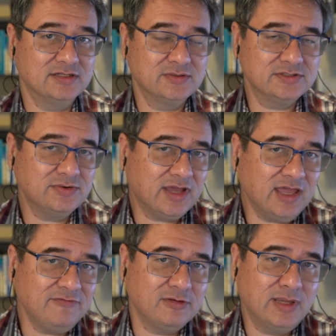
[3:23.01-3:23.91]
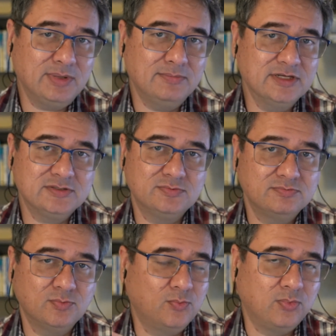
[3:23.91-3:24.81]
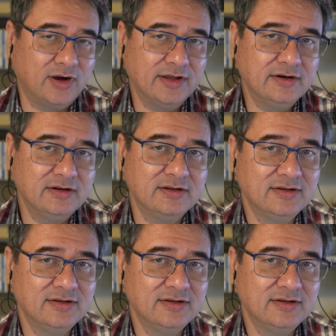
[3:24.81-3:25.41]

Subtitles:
So it's okay if you maybe missed one